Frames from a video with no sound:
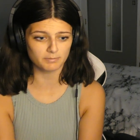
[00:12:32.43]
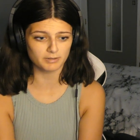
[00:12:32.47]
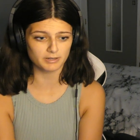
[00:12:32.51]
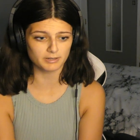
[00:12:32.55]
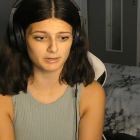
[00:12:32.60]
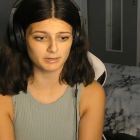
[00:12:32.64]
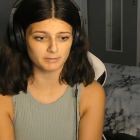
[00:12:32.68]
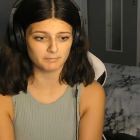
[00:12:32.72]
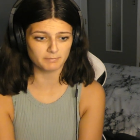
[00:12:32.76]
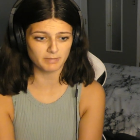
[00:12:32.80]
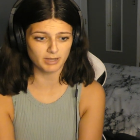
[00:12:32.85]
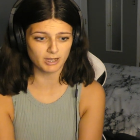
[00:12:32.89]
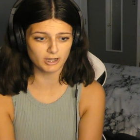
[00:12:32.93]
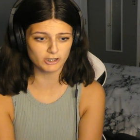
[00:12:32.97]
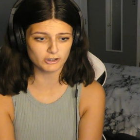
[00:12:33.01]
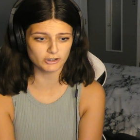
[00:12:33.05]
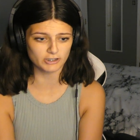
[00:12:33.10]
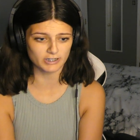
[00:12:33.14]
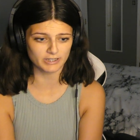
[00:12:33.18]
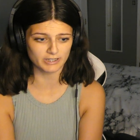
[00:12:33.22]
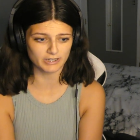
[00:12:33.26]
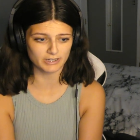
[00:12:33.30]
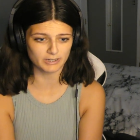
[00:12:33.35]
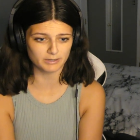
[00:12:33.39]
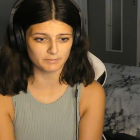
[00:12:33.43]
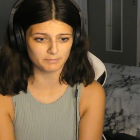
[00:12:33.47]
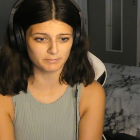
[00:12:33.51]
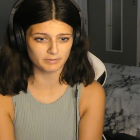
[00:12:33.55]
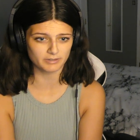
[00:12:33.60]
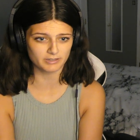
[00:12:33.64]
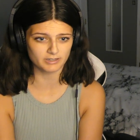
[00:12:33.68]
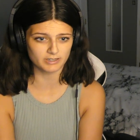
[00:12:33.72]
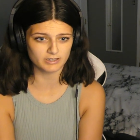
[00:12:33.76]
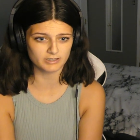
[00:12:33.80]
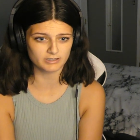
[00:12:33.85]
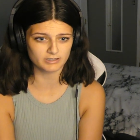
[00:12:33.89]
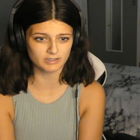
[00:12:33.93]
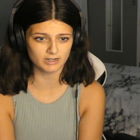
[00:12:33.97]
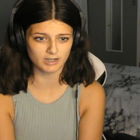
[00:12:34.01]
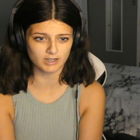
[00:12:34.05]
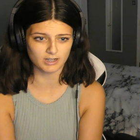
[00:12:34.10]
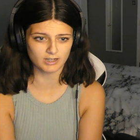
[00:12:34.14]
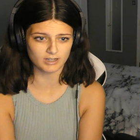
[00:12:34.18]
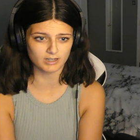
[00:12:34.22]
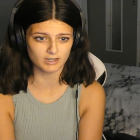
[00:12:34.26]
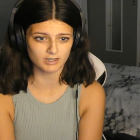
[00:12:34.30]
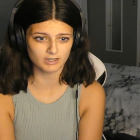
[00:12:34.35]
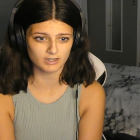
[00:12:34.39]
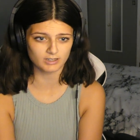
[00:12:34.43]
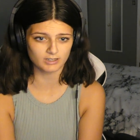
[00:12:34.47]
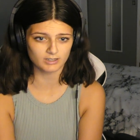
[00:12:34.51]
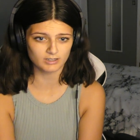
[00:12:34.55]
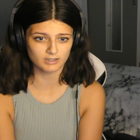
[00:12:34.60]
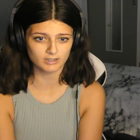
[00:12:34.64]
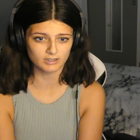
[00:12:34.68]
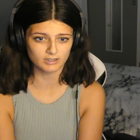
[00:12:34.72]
been imagining it, but he's not.